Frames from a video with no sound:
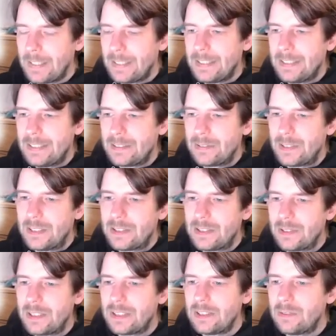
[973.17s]
In
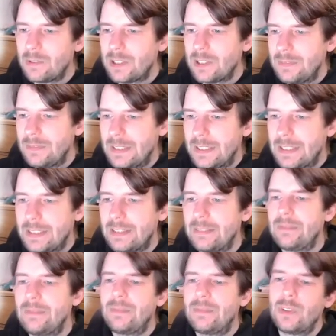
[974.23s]
2021,
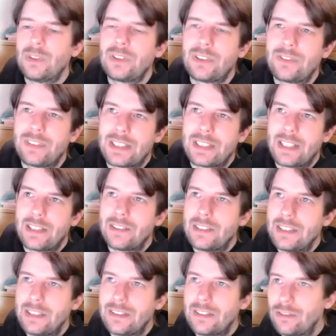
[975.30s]
um, most of the
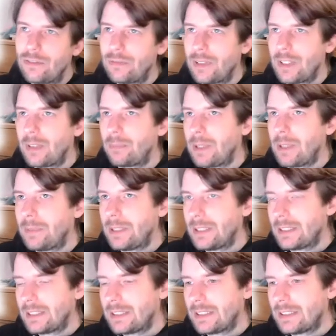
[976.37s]
carriers of uh,
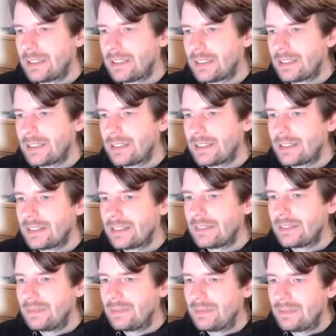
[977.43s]
public uh,
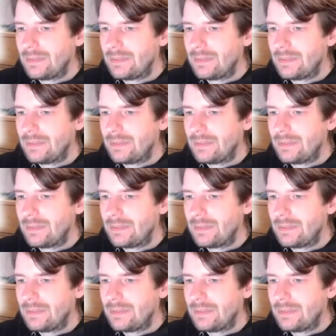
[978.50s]
um,